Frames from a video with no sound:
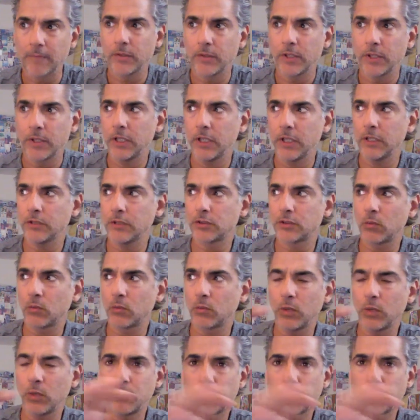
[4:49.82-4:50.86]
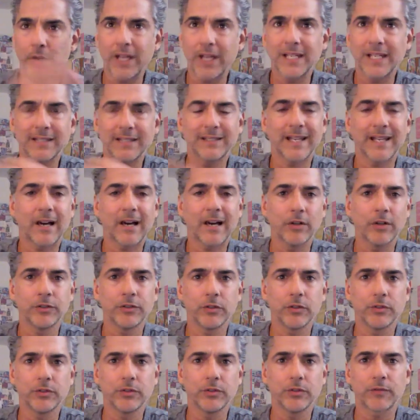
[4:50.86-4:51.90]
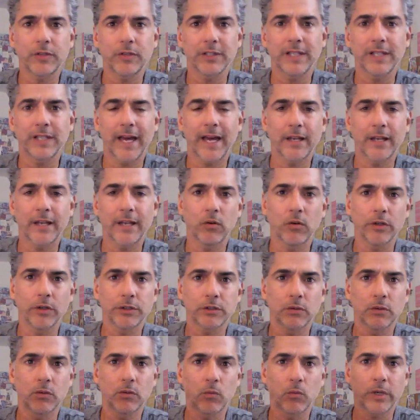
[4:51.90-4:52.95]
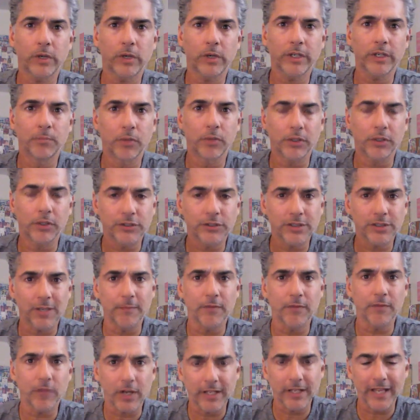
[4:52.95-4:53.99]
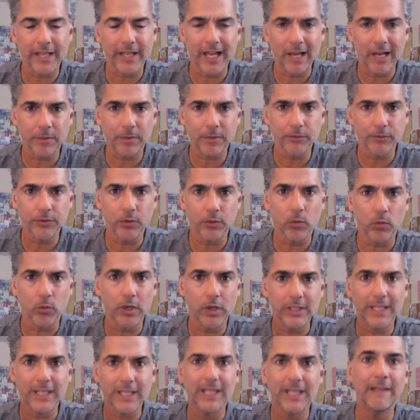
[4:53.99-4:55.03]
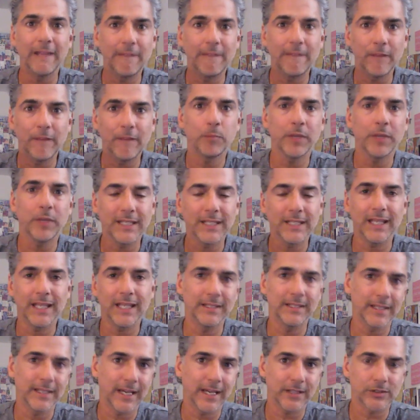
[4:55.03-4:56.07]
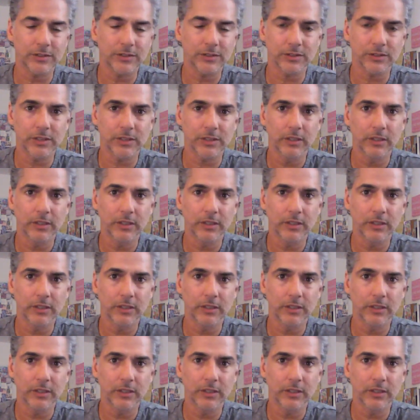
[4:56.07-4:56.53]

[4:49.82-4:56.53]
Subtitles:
is we break it down into different categories. We're going to put some of our capital to work in the big indexes,